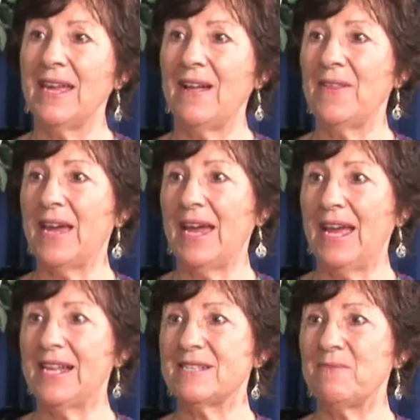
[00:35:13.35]
and their
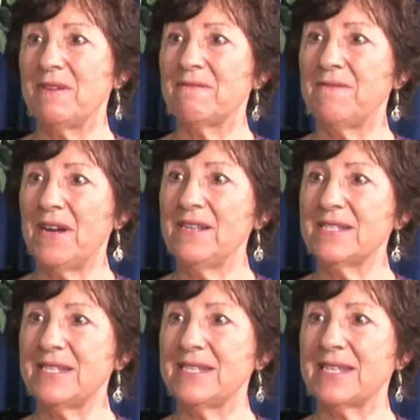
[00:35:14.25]
hands being
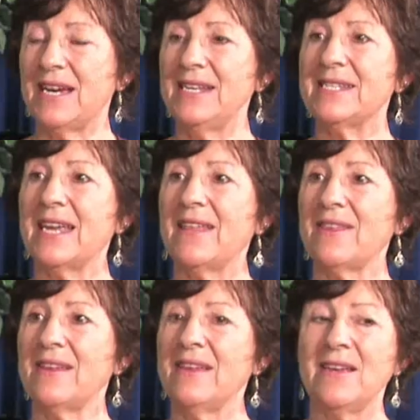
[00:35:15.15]
fasted, tied together,